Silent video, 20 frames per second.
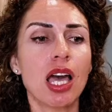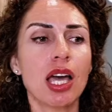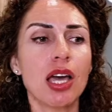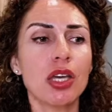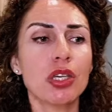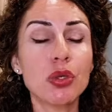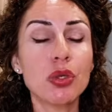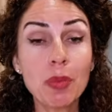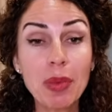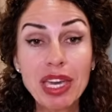
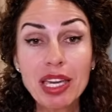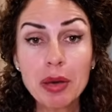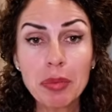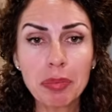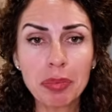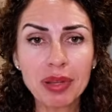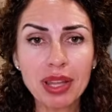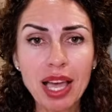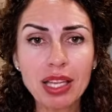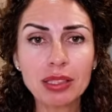you make a
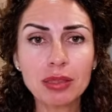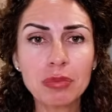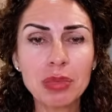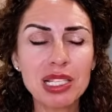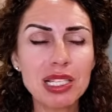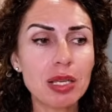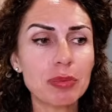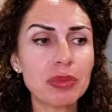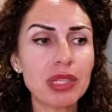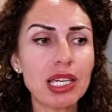plan, but
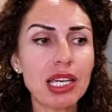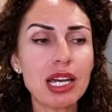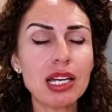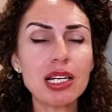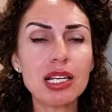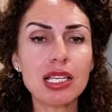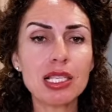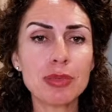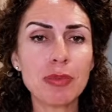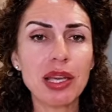something
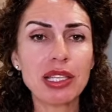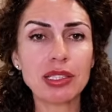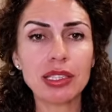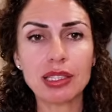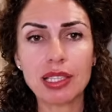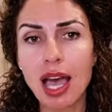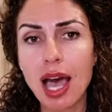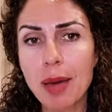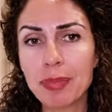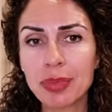unexpected
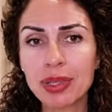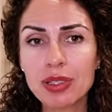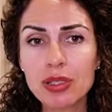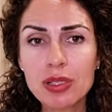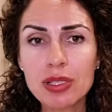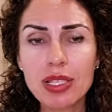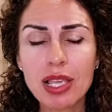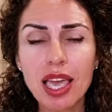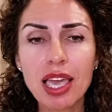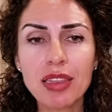happens
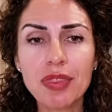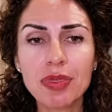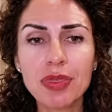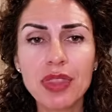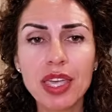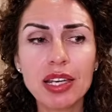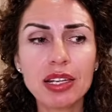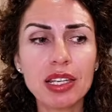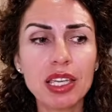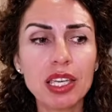and
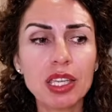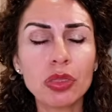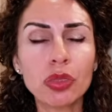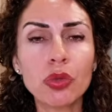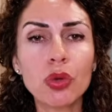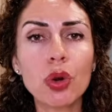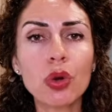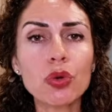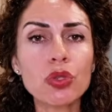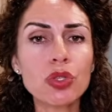then it
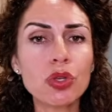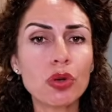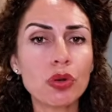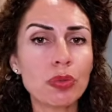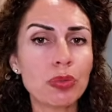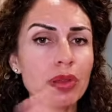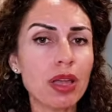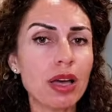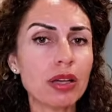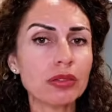throws your
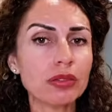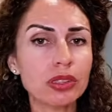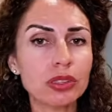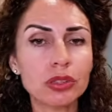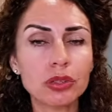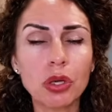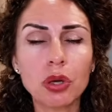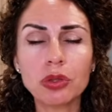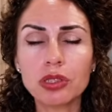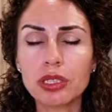plan
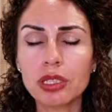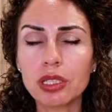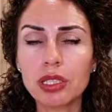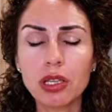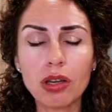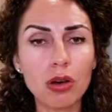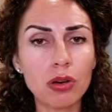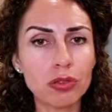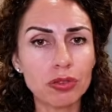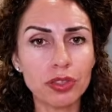totally
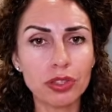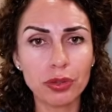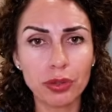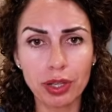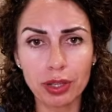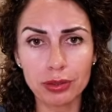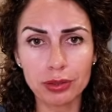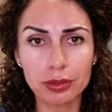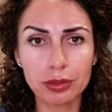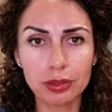off the
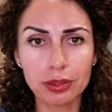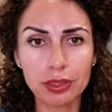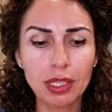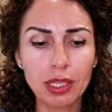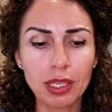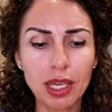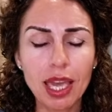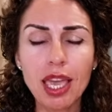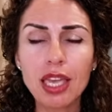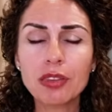rail.
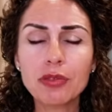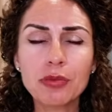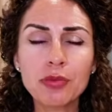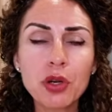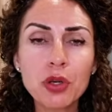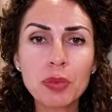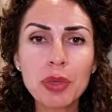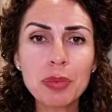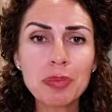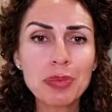And for
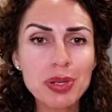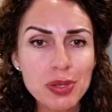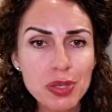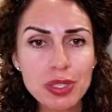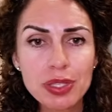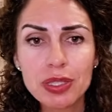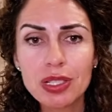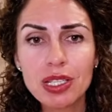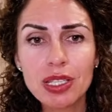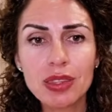me
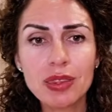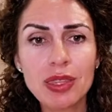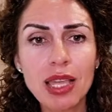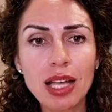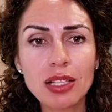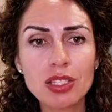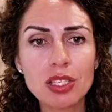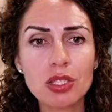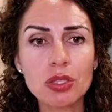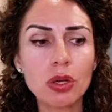personally,
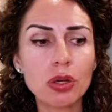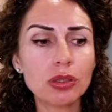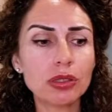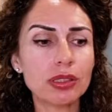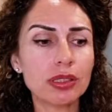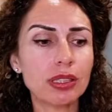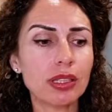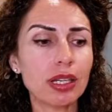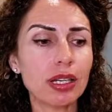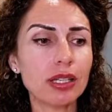that's not
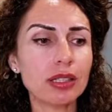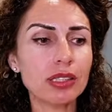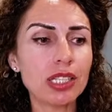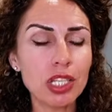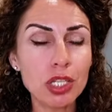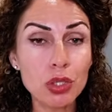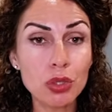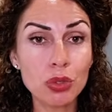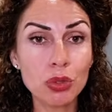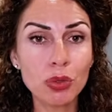an
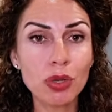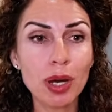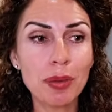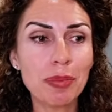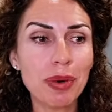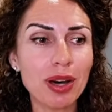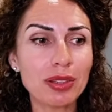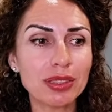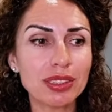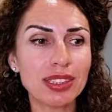issue
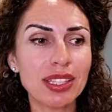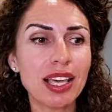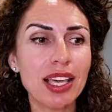about